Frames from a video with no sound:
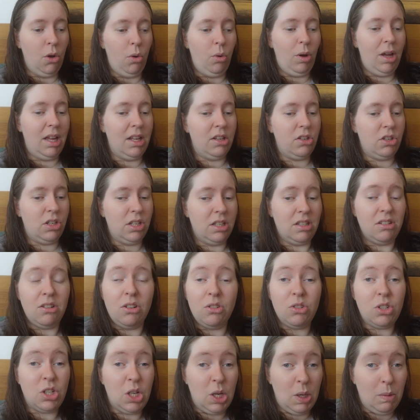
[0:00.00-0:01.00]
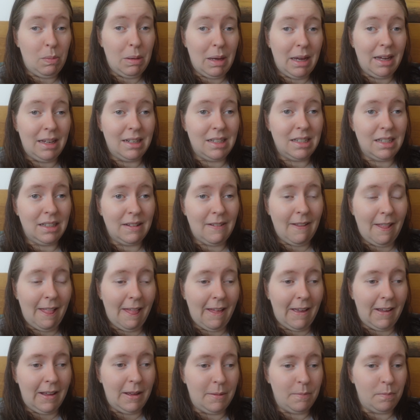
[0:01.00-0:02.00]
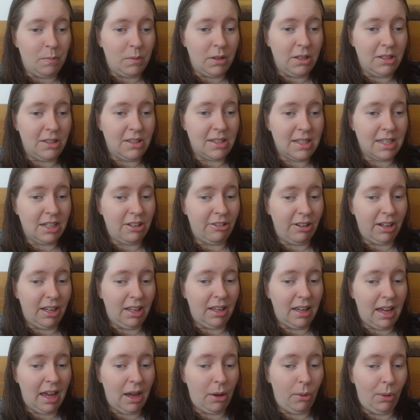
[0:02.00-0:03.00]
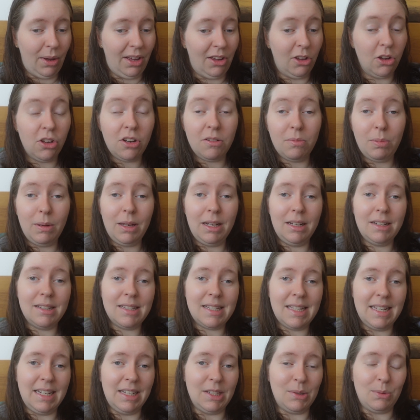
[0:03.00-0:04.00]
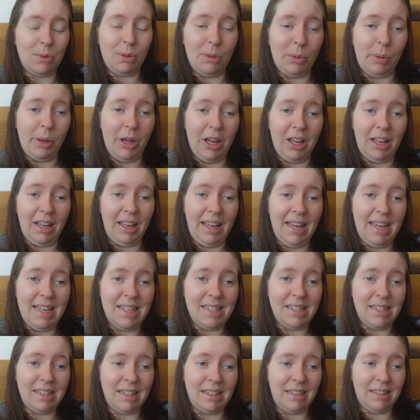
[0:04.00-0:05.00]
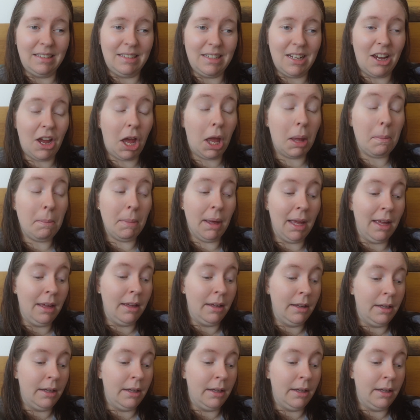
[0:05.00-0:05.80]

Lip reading: which is not too bad, considering how it could have been, seeing as we were going Easter time.